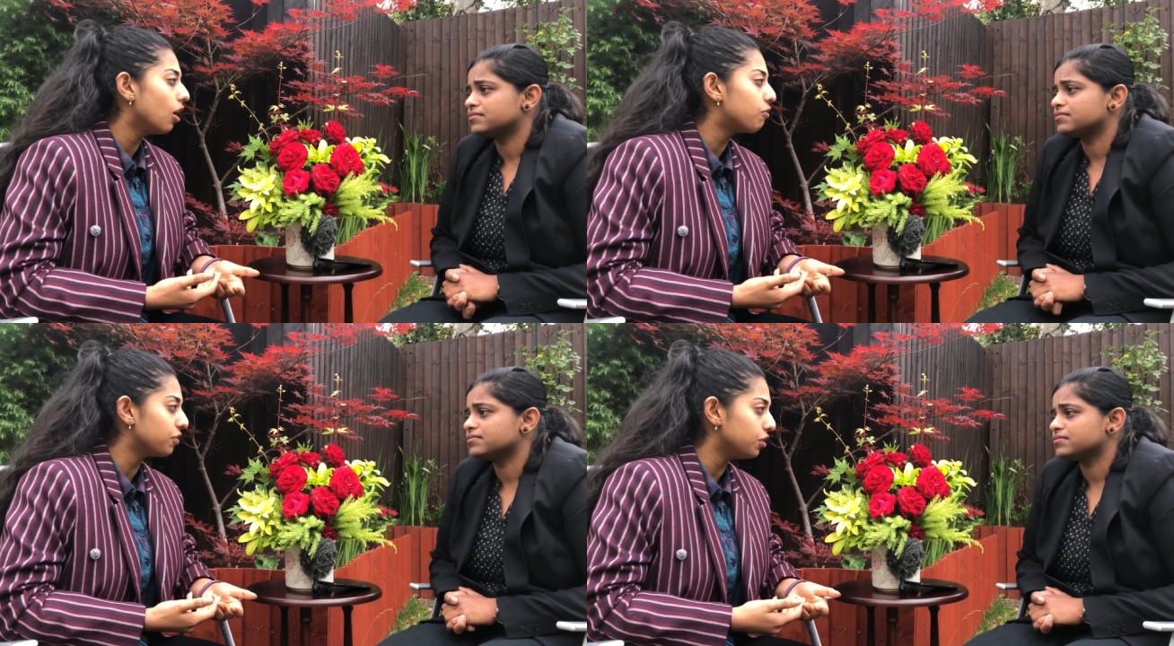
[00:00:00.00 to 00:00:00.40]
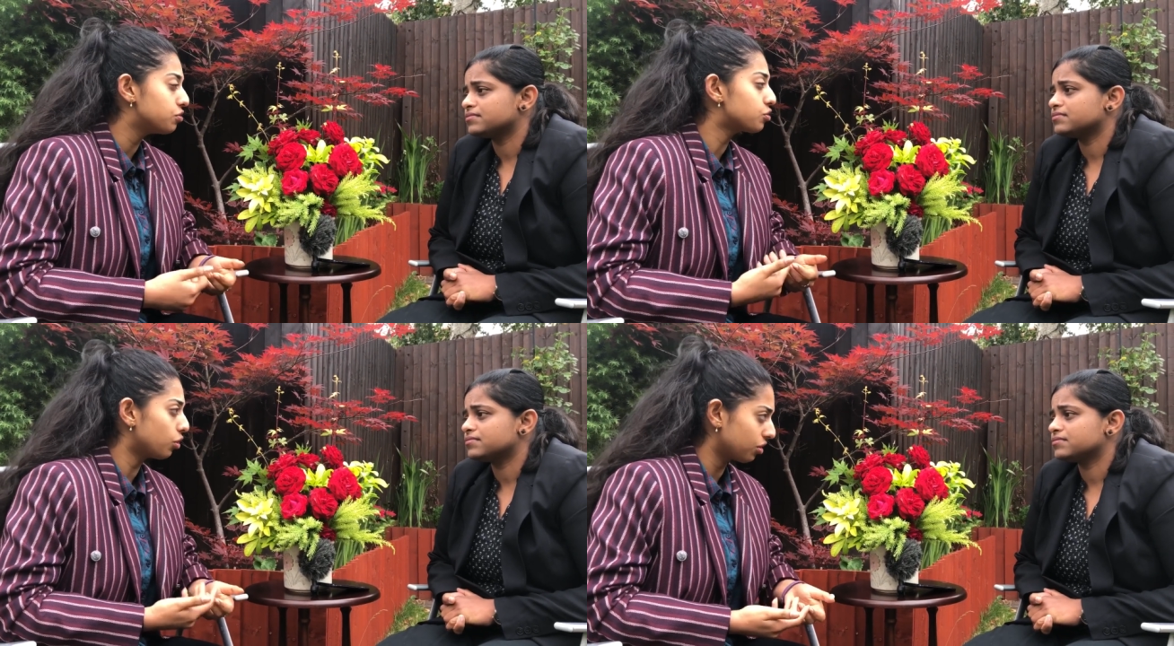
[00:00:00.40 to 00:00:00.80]
Speaker 1: offer
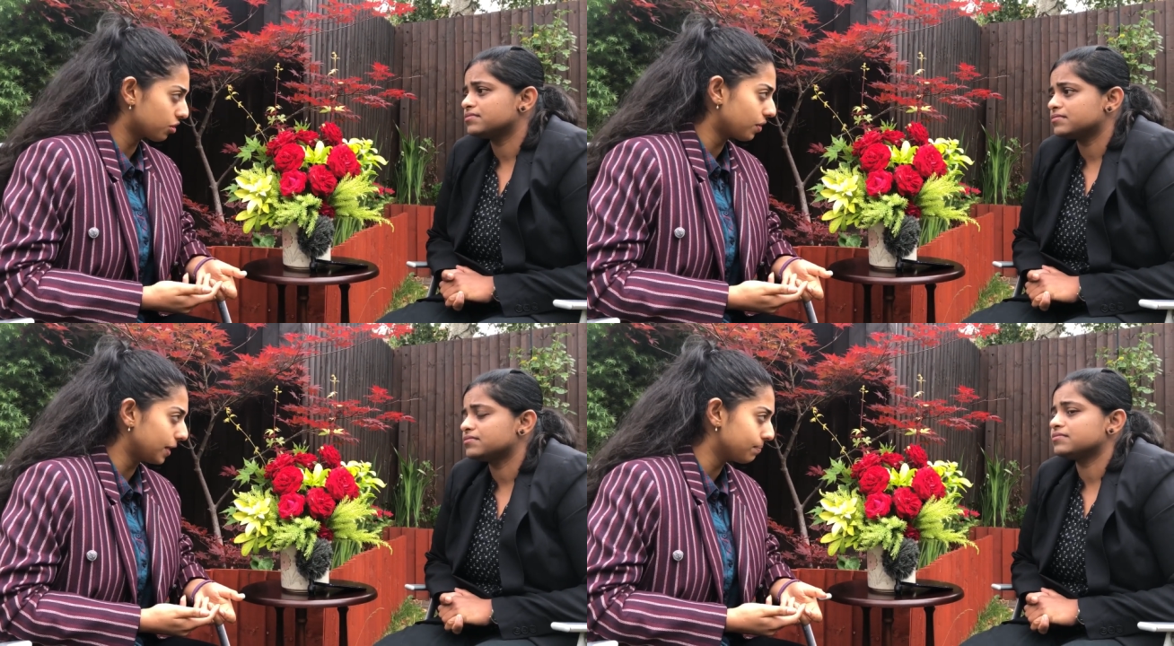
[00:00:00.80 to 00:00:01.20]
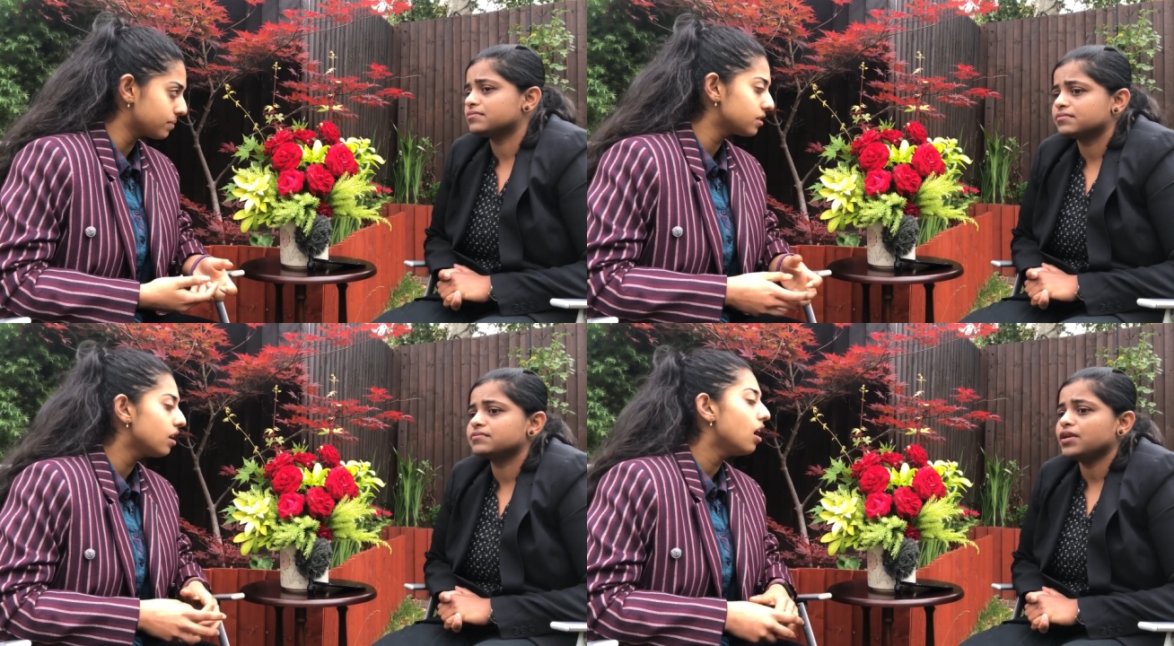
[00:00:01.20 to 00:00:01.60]
you stronger
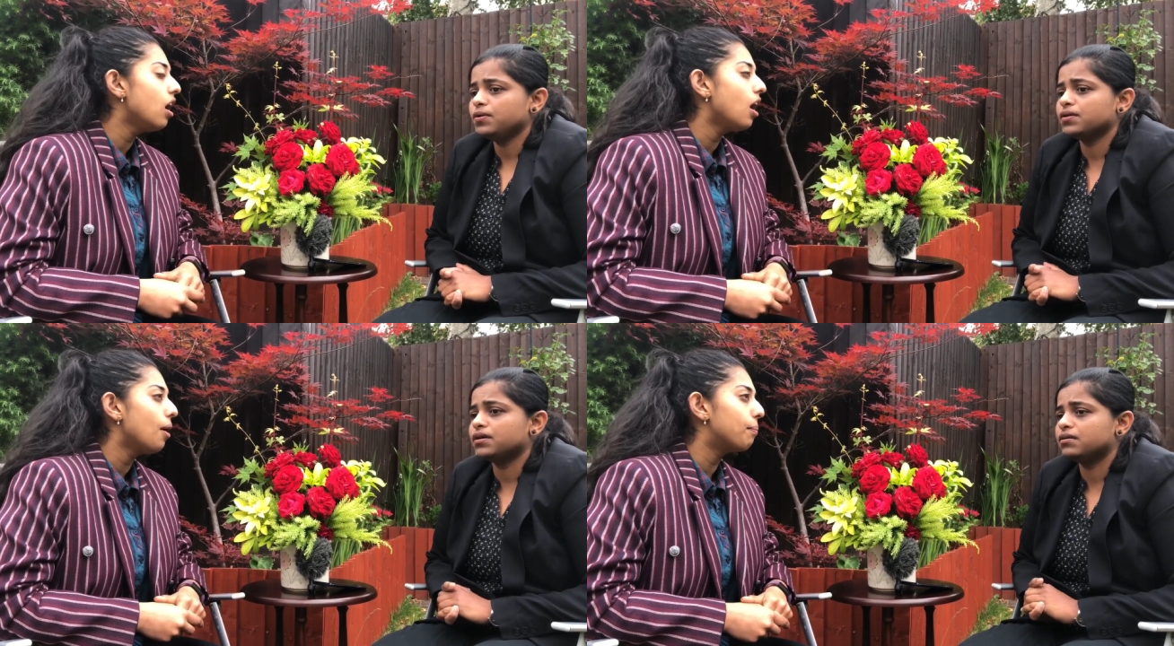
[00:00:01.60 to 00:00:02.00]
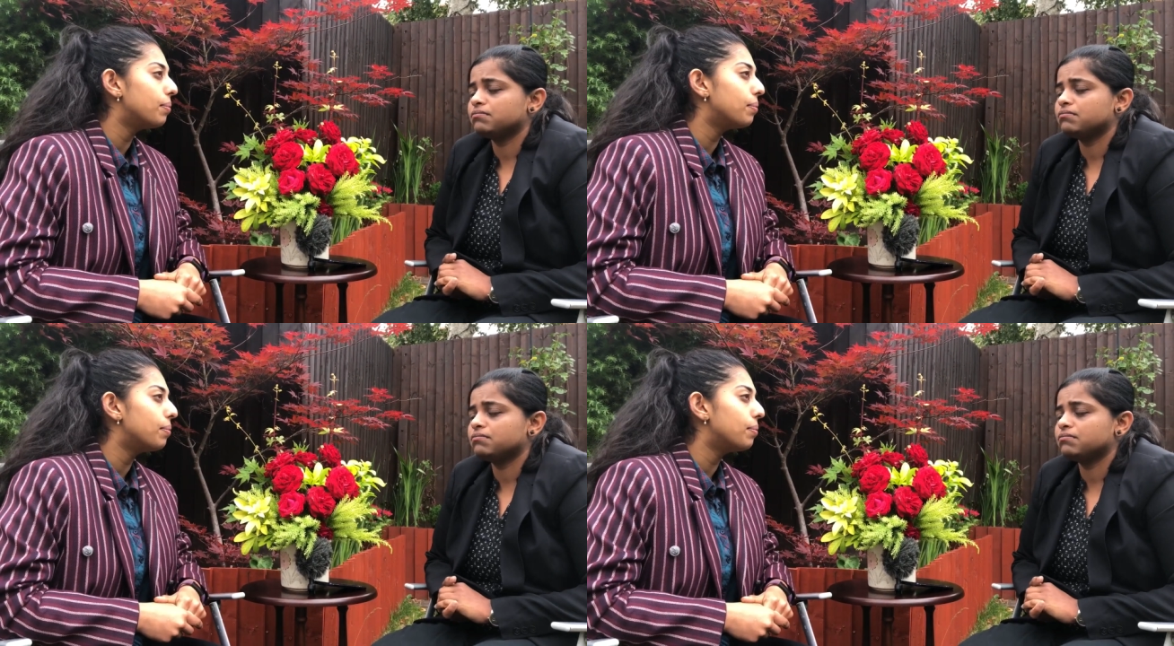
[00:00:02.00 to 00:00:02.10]
creams. Okay.